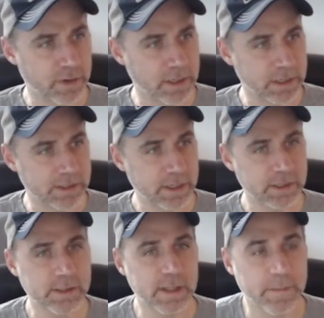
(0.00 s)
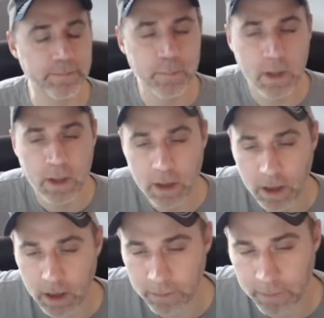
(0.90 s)
really since
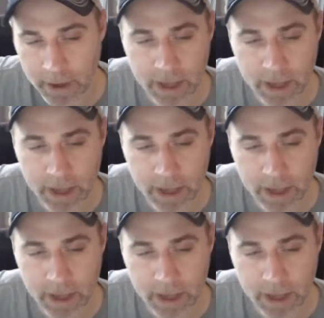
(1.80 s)
then.